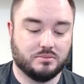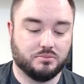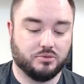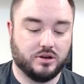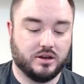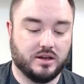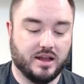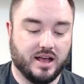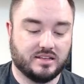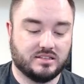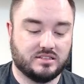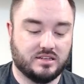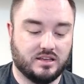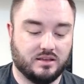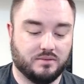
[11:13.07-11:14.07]
pretty
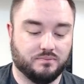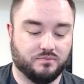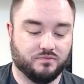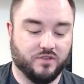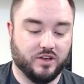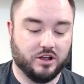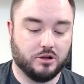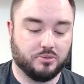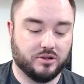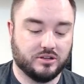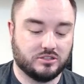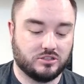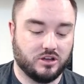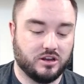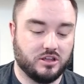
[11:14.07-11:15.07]
nasty
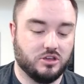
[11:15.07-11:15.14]
fingerprints on it.